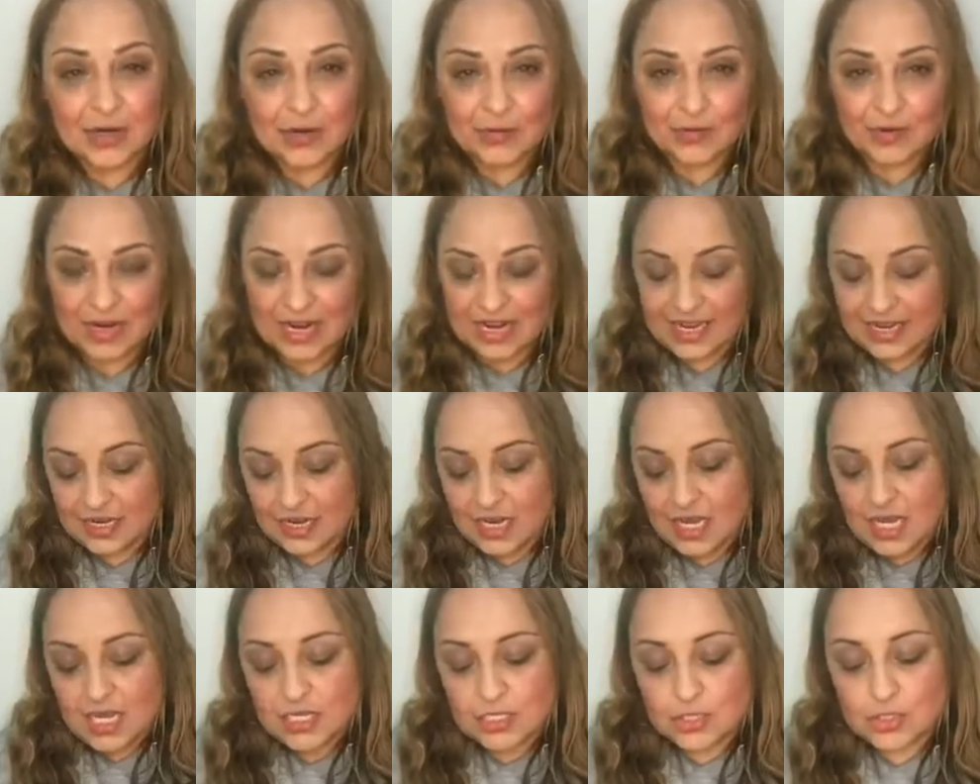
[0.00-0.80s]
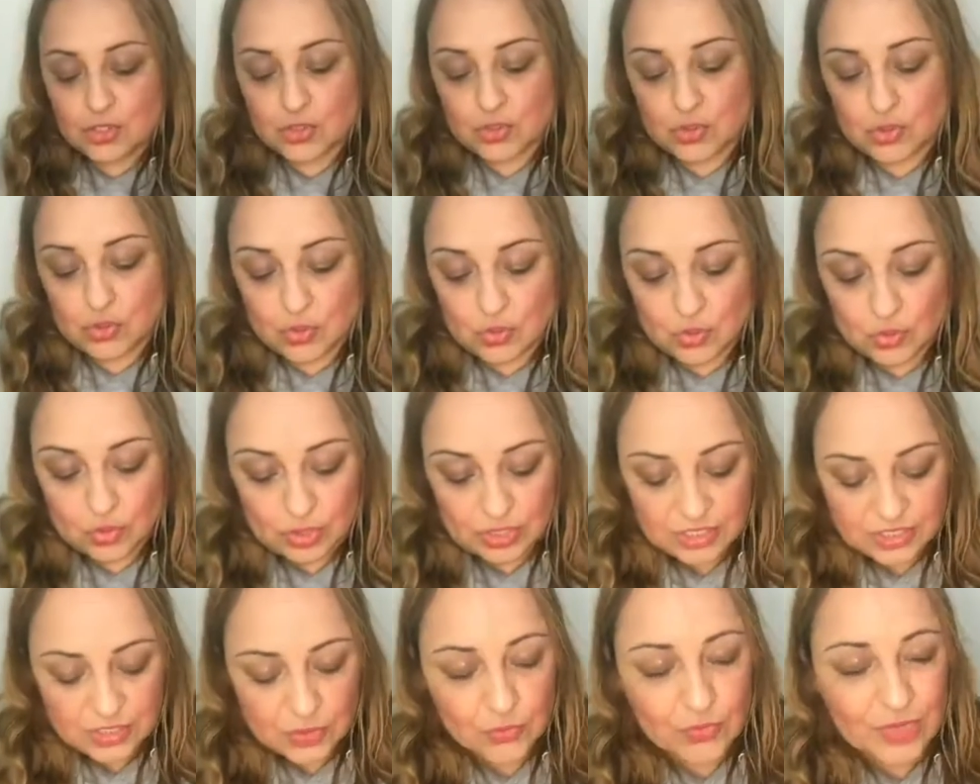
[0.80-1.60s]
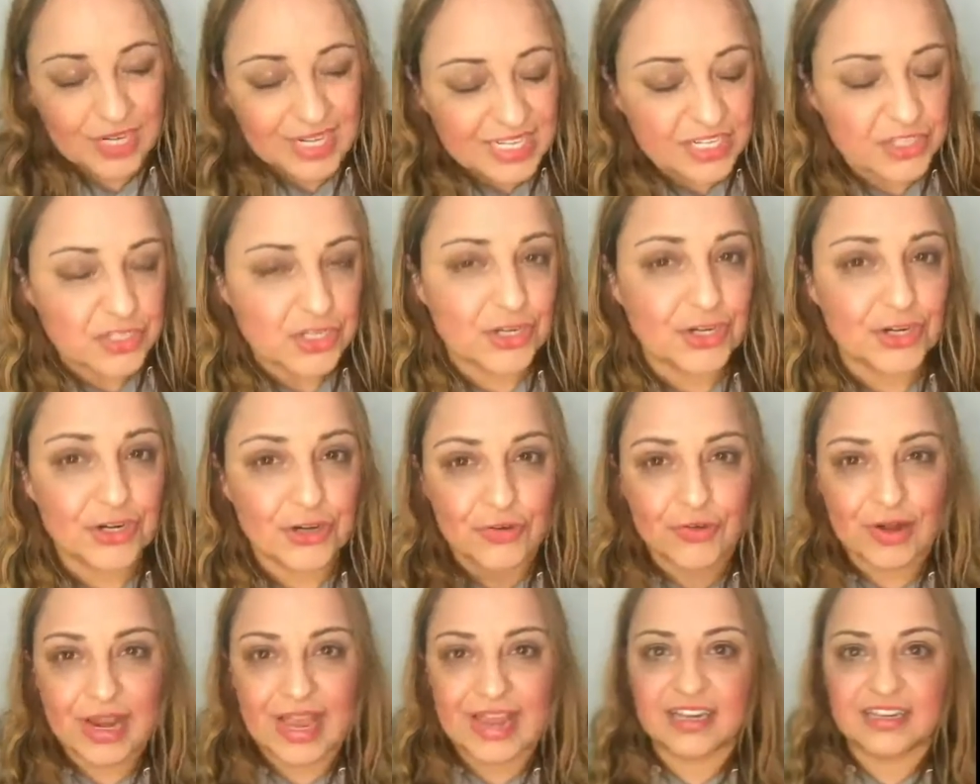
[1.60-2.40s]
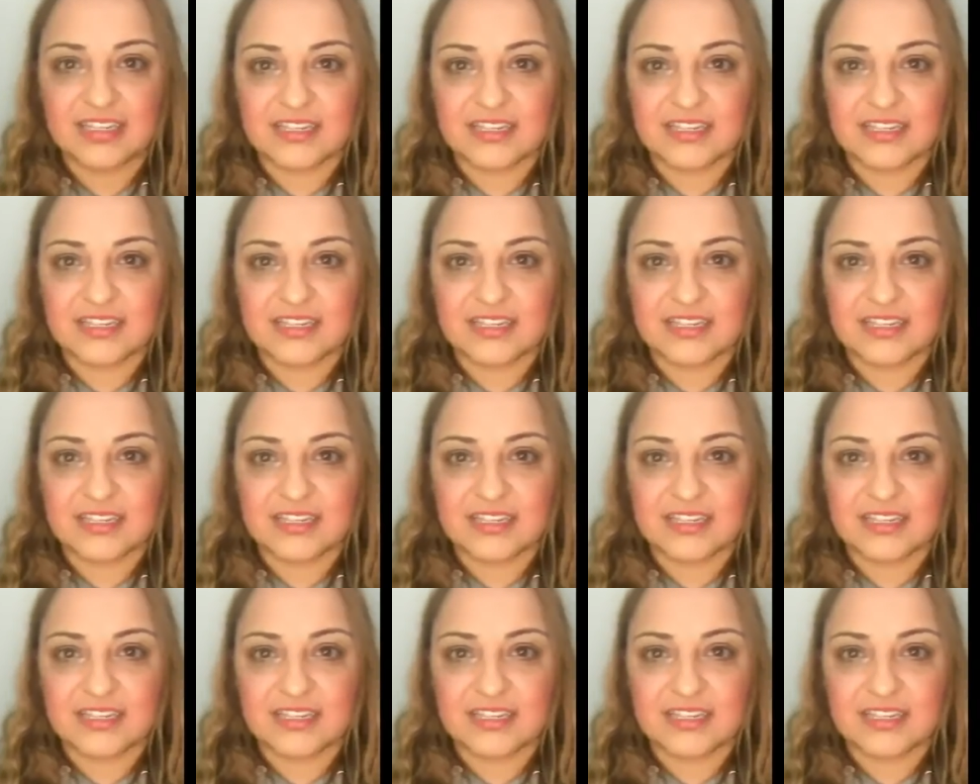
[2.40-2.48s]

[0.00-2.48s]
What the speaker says: right, to really turn it around